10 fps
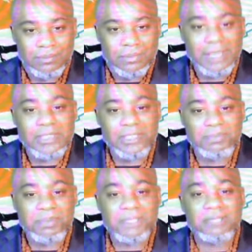not just
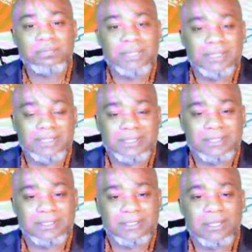bits and
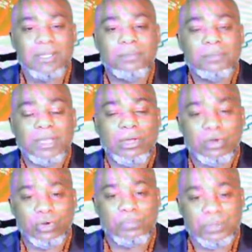pieces. Be a
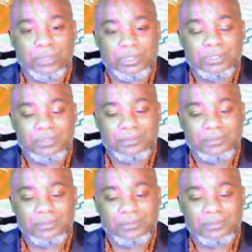whole person.